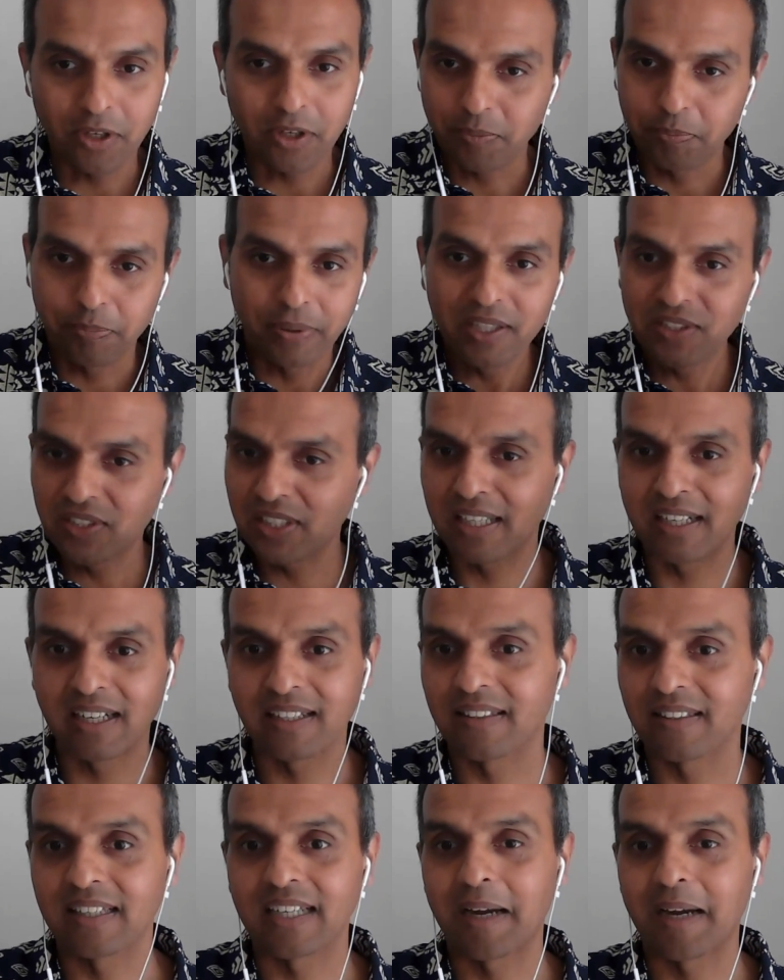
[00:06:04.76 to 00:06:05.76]
not preaching
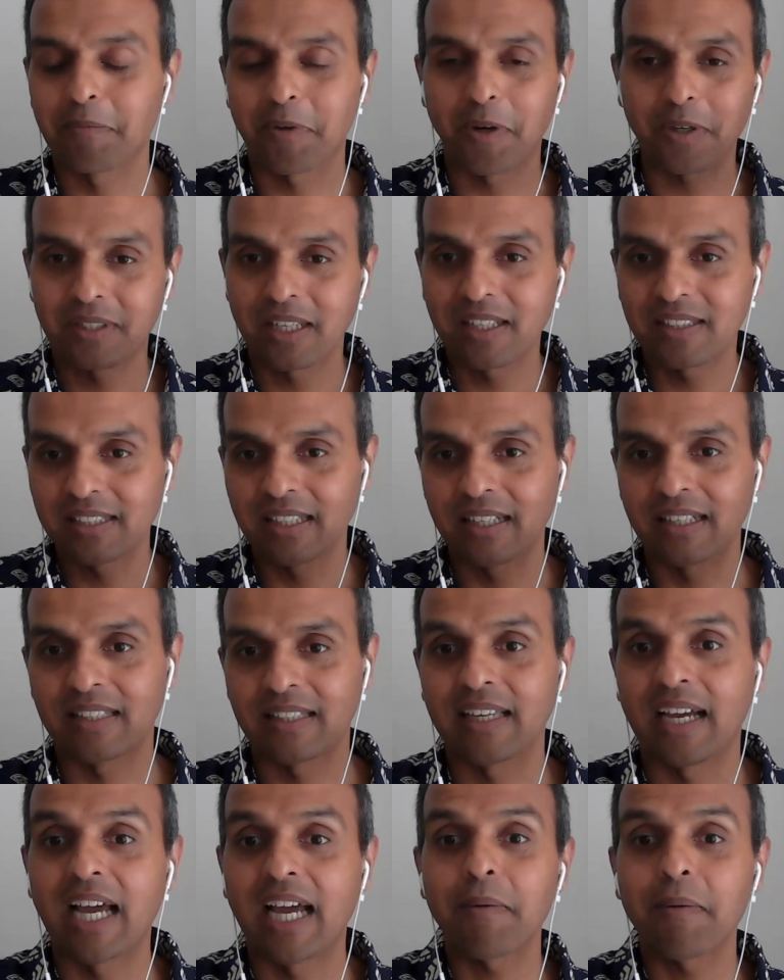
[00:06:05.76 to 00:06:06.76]
anything. I'm not teaching
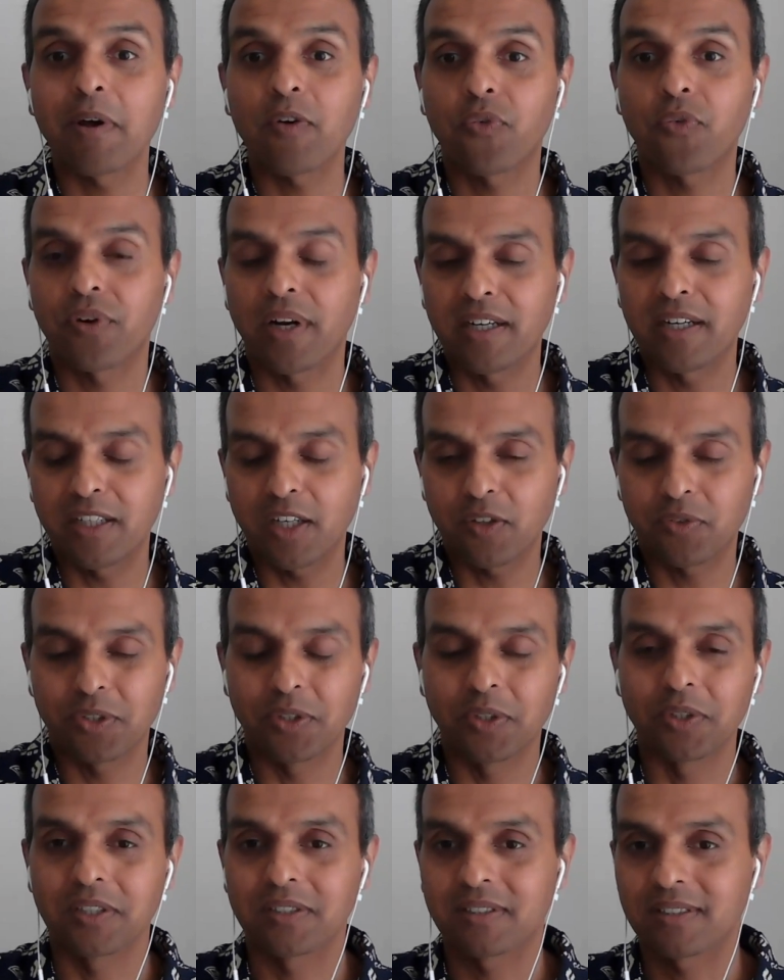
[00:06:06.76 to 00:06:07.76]
anything. I am a friend of
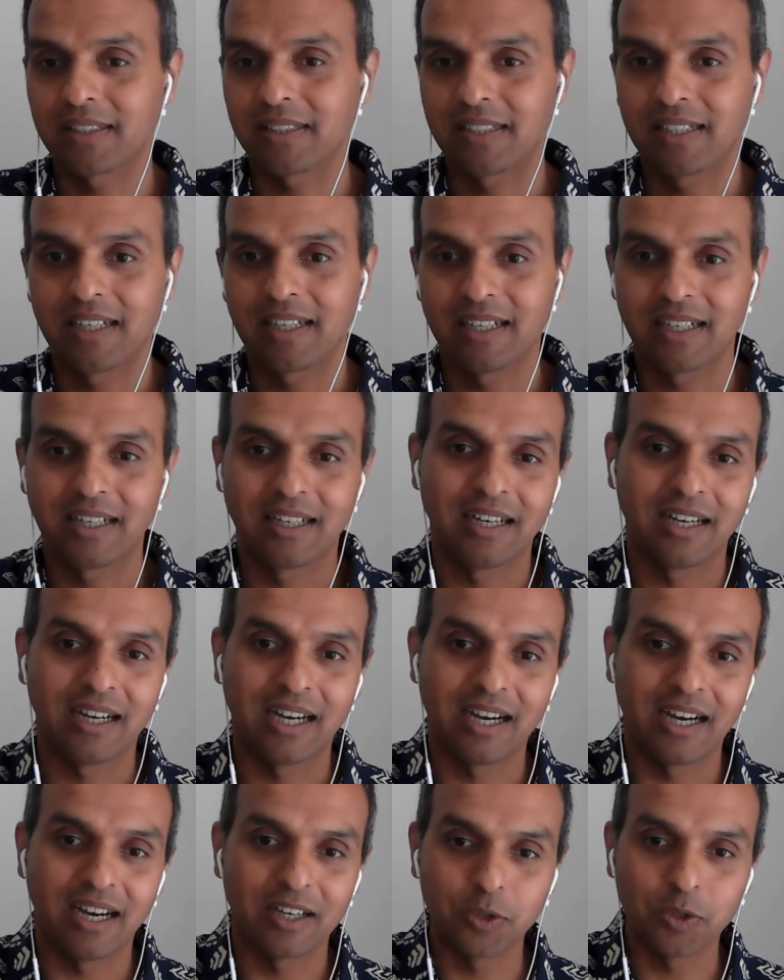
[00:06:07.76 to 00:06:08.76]
yours.
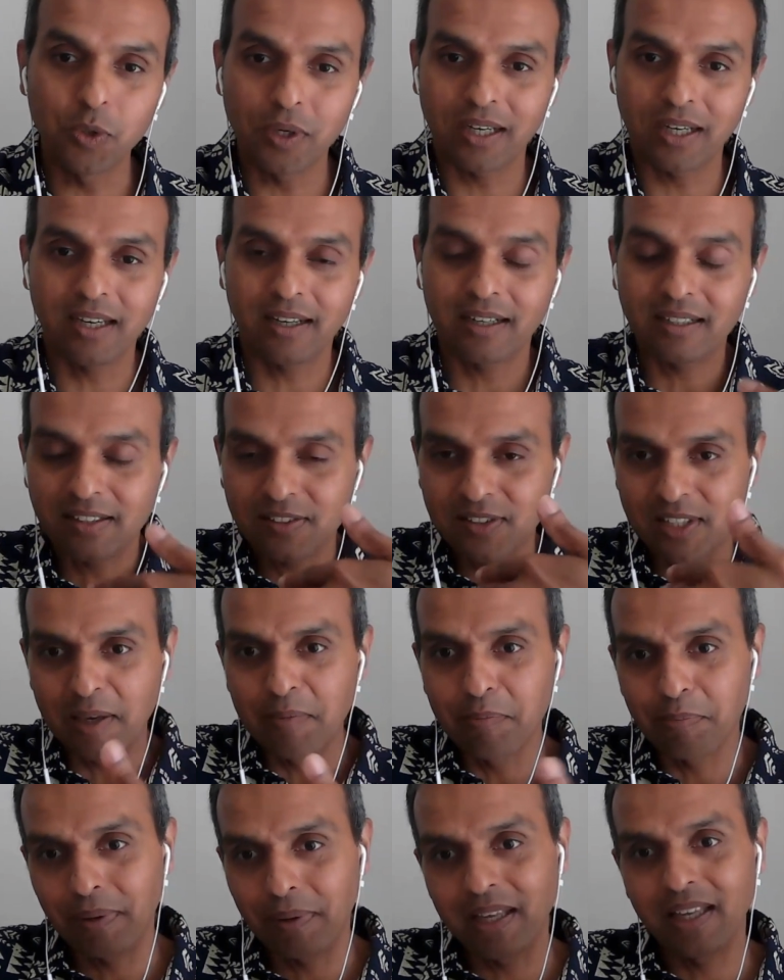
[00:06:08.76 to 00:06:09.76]
You and I are at the
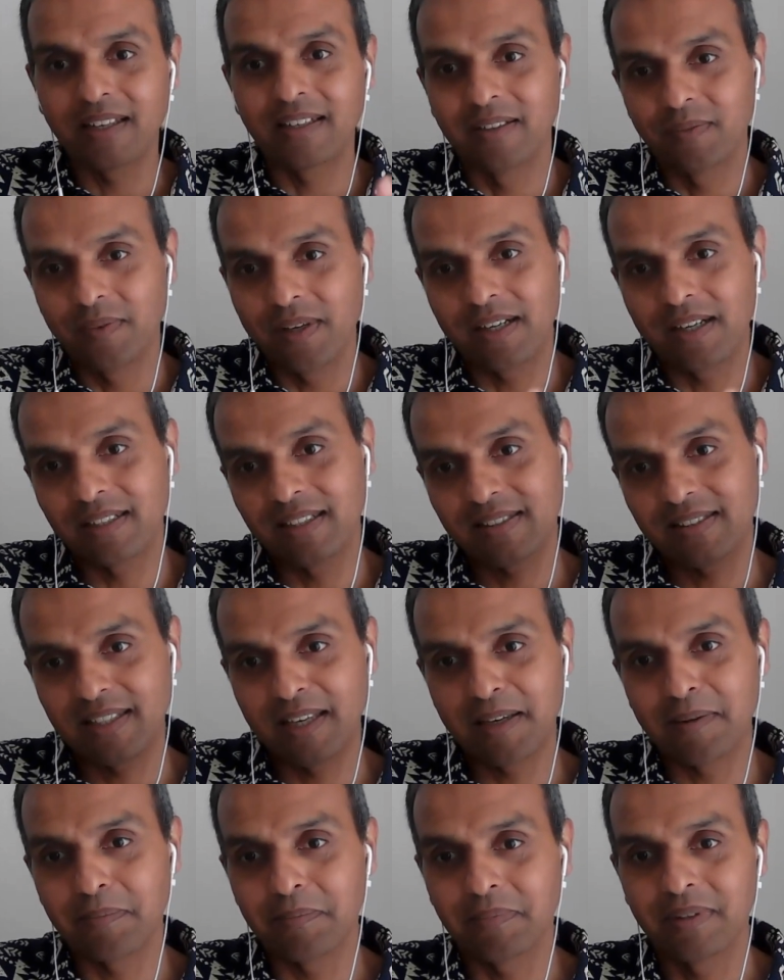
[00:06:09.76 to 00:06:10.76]
same plane. We are at the
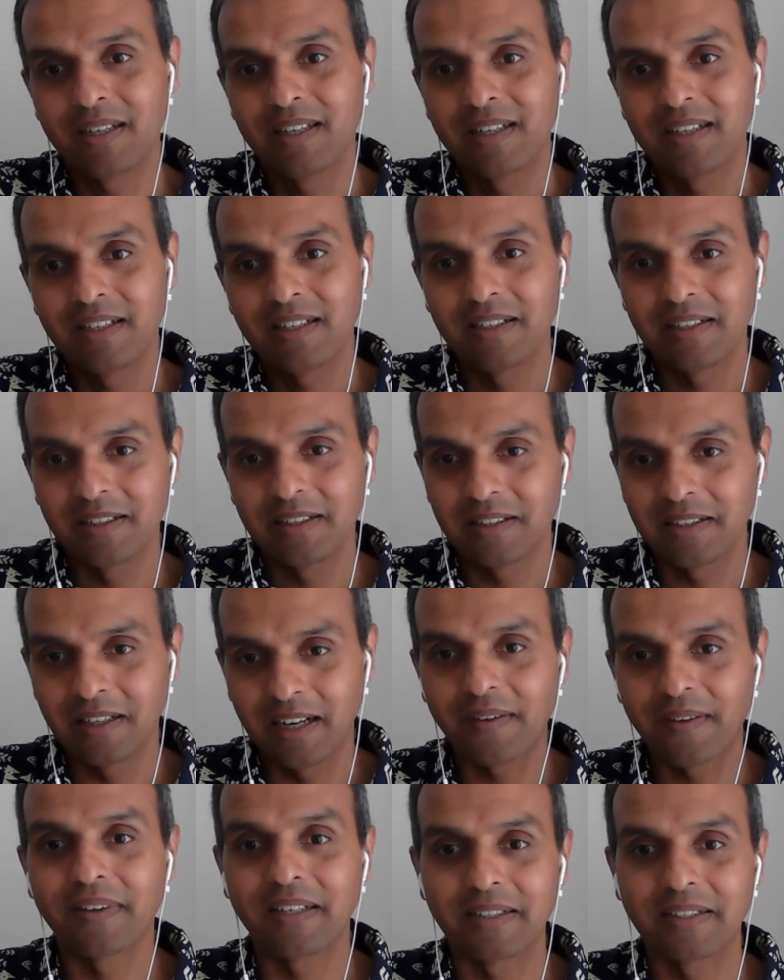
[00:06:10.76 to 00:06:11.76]
same
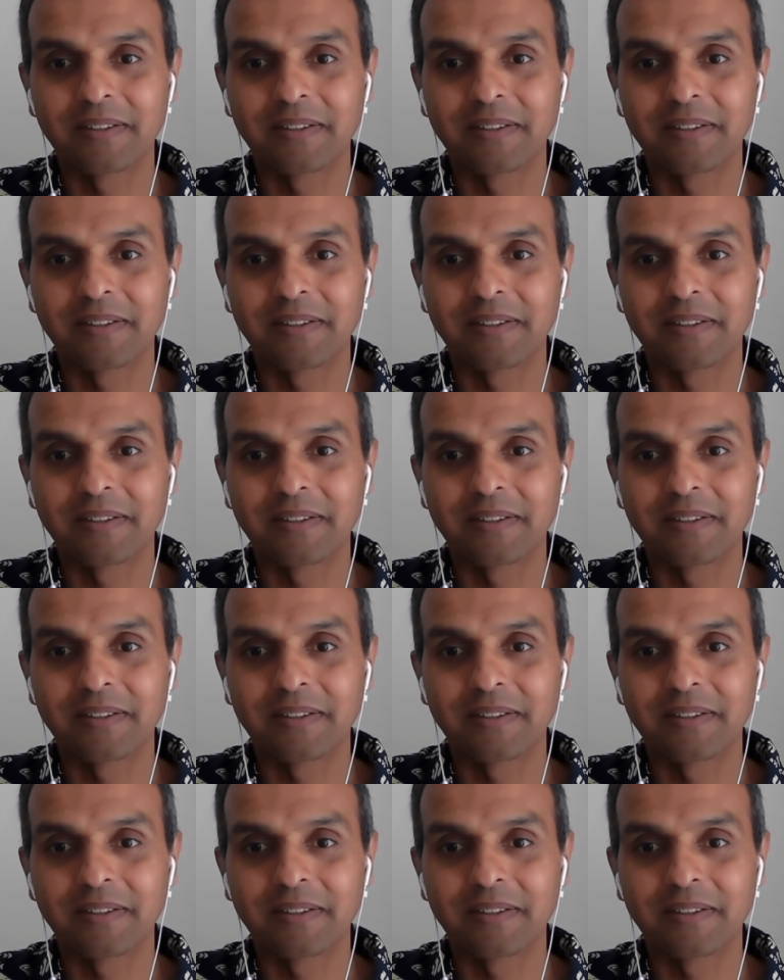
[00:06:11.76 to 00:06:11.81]
level.